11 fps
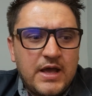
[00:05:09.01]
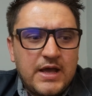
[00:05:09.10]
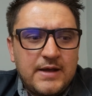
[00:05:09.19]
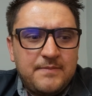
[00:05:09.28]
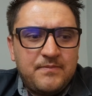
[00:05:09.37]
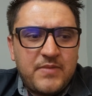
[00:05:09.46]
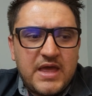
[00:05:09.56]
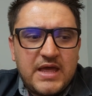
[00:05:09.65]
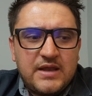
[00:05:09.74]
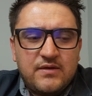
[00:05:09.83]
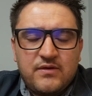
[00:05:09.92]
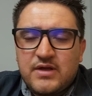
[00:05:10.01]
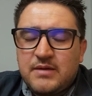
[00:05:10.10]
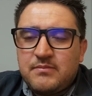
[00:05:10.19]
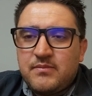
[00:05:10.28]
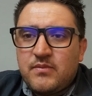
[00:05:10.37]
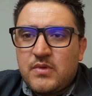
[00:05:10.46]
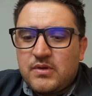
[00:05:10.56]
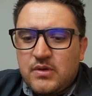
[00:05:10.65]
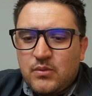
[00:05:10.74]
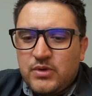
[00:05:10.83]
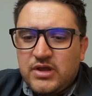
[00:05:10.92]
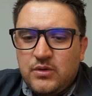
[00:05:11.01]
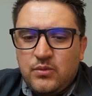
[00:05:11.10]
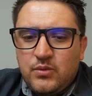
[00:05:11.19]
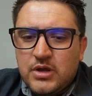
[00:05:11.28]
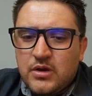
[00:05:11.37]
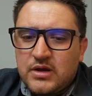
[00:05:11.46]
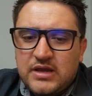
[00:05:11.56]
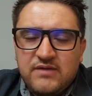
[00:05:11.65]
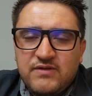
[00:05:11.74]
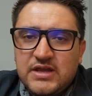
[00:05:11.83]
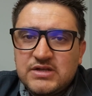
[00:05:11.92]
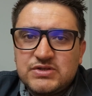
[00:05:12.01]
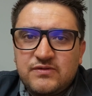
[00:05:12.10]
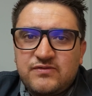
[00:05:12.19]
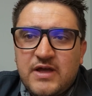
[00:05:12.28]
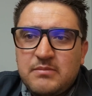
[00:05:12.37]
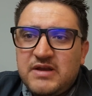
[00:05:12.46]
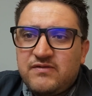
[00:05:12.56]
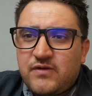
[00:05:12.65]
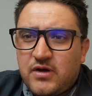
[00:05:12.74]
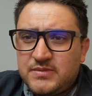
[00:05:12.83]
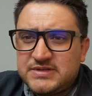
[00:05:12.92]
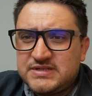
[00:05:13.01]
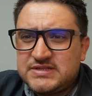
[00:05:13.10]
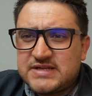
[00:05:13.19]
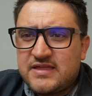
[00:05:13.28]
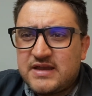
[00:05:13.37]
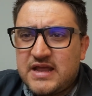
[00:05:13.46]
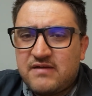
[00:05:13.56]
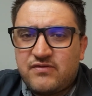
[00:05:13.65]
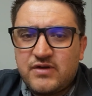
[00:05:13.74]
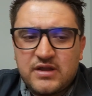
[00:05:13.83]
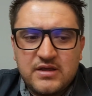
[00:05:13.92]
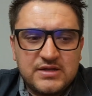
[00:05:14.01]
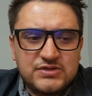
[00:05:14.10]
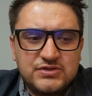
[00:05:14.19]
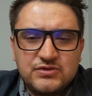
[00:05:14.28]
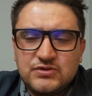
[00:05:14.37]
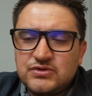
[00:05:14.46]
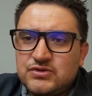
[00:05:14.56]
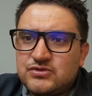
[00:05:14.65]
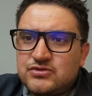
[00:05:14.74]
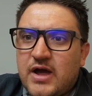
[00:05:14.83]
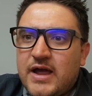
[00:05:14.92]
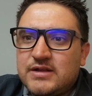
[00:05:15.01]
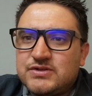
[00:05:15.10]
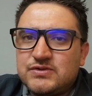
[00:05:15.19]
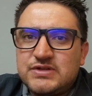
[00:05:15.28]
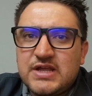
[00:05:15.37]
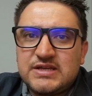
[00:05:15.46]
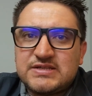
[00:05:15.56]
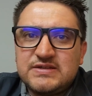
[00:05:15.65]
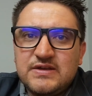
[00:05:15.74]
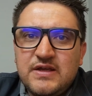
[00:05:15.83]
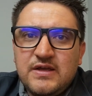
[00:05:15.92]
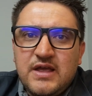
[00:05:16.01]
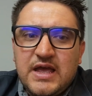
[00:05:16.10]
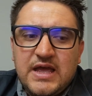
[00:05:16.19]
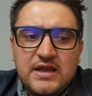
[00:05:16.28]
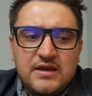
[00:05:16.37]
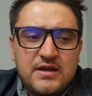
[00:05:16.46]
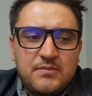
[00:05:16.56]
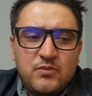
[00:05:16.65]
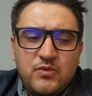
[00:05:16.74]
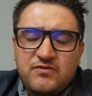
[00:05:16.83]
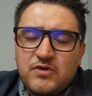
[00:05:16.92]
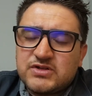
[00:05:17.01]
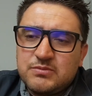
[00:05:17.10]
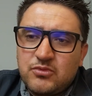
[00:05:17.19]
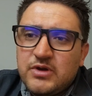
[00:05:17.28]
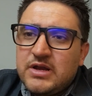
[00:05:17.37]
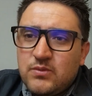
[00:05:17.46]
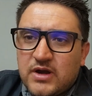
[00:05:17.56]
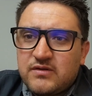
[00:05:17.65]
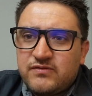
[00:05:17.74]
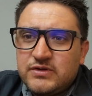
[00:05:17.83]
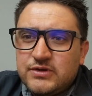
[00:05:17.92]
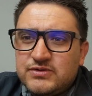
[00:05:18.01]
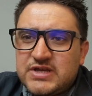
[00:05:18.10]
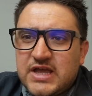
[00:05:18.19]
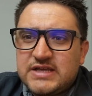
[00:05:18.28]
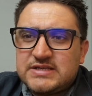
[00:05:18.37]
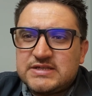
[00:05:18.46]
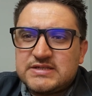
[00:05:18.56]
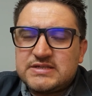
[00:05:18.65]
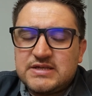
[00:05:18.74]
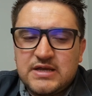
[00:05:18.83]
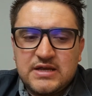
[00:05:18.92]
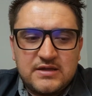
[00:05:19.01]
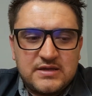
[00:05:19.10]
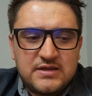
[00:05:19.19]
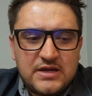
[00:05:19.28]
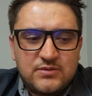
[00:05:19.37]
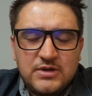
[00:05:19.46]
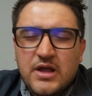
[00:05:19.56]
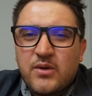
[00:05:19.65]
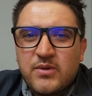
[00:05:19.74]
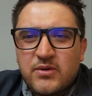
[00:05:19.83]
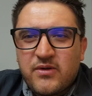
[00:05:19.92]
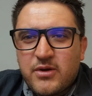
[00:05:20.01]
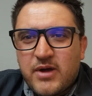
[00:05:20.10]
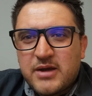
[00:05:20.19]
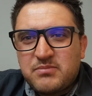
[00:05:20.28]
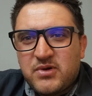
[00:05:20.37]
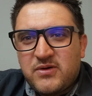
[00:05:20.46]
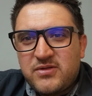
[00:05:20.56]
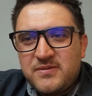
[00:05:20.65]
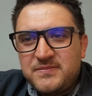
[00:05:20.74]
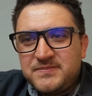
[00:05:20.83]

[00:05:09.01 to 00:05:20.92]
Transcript: Um, and um, we we are giving it to family farmers in Southern Africa to to try and to test. And um, we've got some really wonderful use cases uh, that we know we're on the right path.